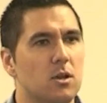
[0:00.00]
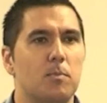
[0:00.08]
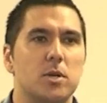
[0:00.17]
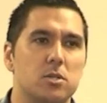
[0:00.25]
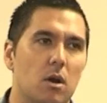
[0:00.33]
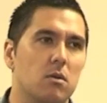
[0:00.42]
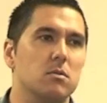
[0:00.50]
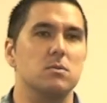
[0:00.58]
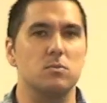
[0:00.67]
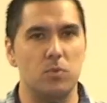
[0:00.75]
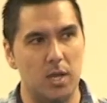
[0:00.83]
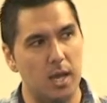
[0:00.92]
my childhood
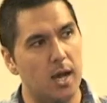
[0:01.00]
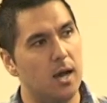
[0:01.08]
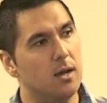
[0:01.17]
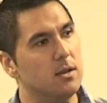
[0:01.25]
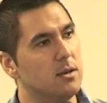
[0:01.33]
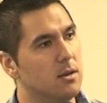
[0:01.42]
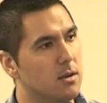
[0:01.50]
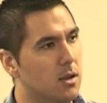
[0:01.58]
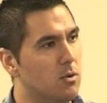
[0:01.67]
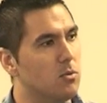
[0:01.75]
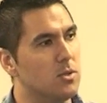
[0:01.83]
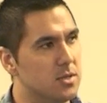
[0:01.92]
was really hard
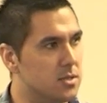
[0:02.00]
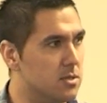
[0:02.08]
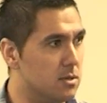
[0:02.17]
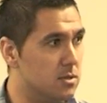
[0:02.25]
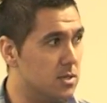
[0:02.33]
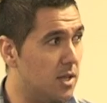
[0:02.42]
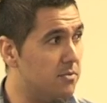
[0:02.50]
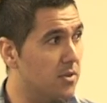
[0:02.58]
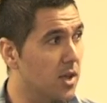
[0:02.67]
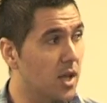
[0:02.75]
and all of this sort of stuff.